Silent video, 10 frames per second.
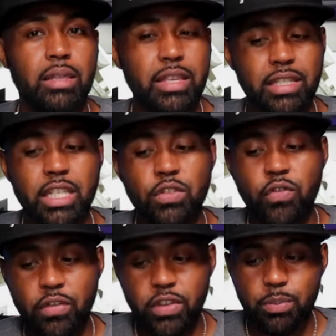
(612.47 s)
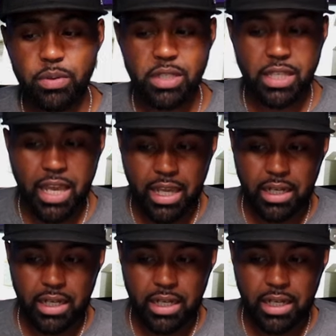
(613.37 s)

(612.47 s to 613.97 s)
This is fifty percent.